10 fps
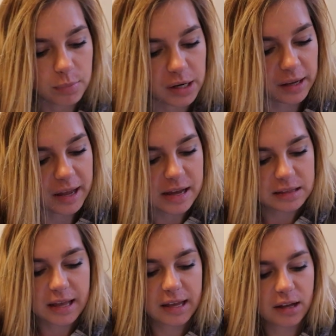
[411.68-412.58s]
But
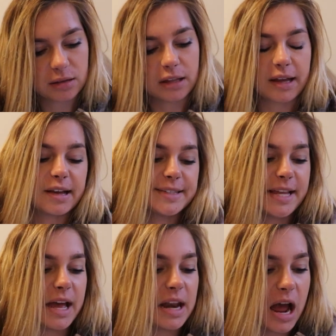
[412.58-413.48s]
again, like I
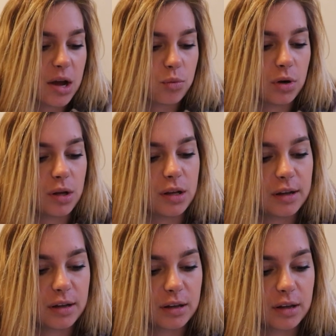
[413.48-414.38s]
said, I
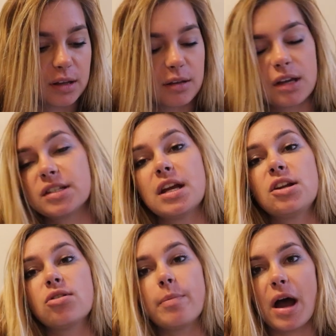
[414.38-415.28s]
would
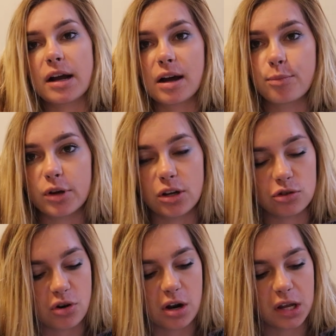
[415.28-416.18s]
continue to back up when
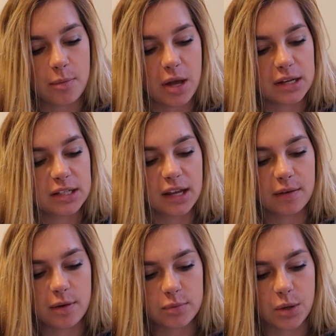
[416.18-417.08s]
you're drawing him in to
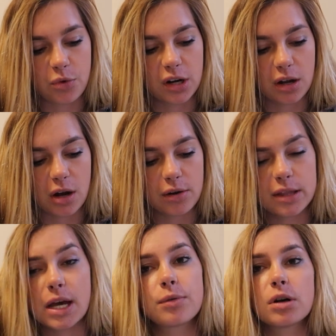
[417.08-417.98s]
give him somewhere to go,
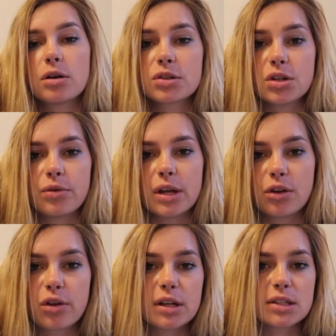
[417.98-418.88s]
and that would also
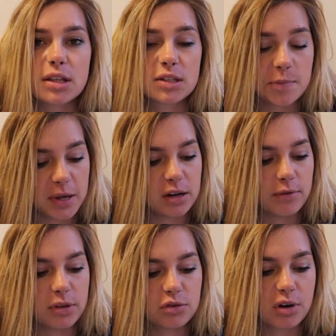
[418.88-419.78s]
increase the speed
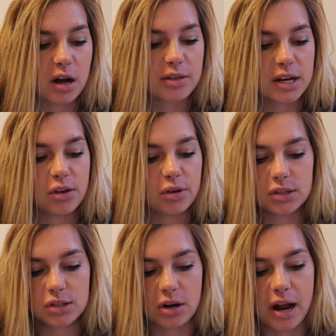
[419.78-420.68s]
of the draw. Then you
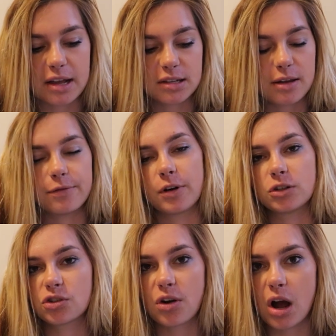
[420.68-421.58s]
could start asking for
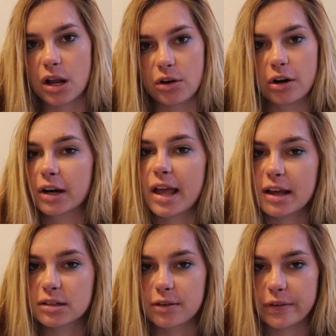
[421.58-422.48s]
a trot or a
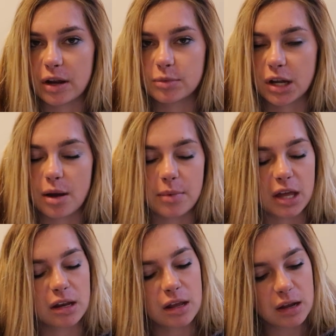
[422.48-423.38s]
canter for him to come
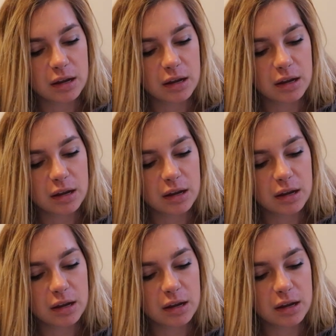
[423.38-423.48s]
in.